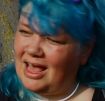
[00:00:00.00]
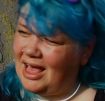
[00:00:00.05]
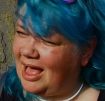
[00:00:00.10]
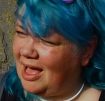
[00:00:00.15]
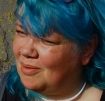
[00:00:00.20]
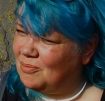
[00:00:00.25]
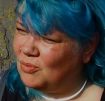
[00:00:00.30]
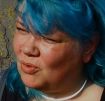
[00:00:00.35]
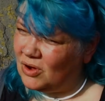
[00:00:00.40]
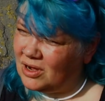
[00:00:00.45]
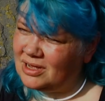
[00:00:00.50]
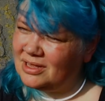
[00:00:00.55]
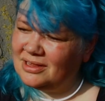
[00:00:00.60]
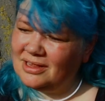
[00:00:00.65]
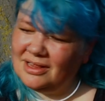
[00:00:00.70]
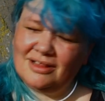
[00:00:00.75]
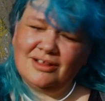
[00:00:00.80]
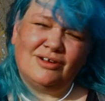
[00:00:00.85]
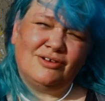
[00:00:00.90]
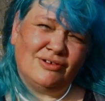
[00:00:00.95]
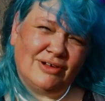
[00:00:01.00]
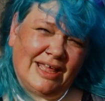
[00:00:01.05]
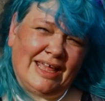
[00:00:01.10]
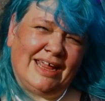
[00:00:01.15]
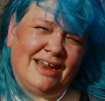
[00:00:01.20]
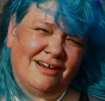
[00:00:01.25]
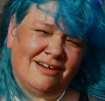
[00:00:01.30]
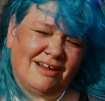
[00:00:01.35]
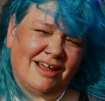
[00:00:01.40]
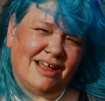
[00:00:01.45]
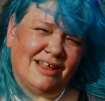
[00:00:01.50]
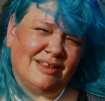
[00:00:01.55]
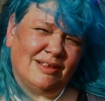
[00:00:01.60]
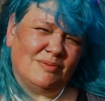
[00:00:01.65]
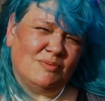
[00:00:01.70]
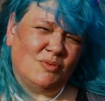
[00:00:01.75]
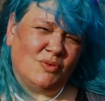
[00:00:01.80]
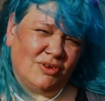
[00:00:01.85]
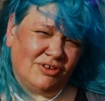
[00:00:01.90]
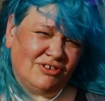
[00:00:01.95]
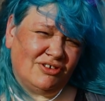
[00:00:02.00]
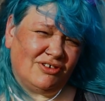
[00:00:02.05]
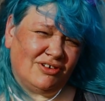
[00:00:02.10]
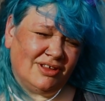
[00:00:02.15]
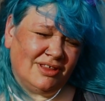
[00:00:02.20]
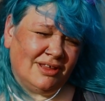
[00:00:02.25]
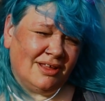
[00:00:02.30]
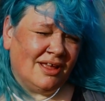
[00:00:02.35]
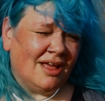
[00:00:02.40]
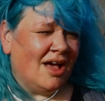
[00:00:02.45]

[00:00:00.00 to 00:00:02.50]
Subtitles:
I'm walking along here and I'm wondering,